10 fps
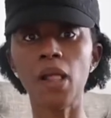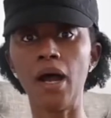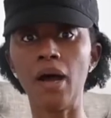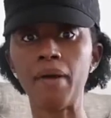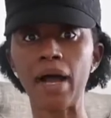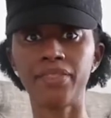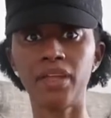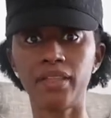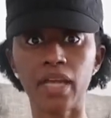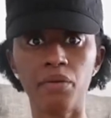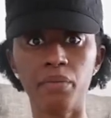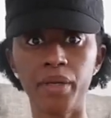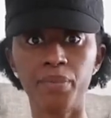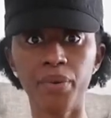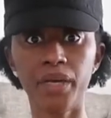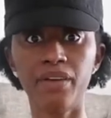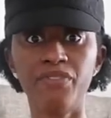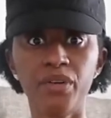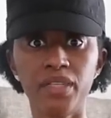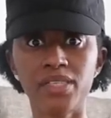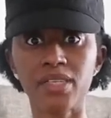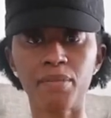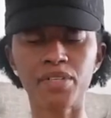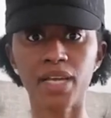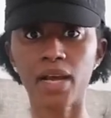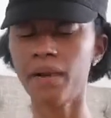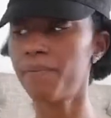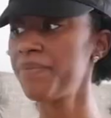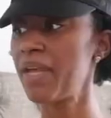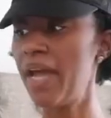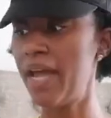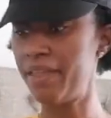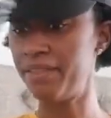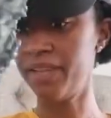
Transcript: um, i thought that would be pretty for the summertime and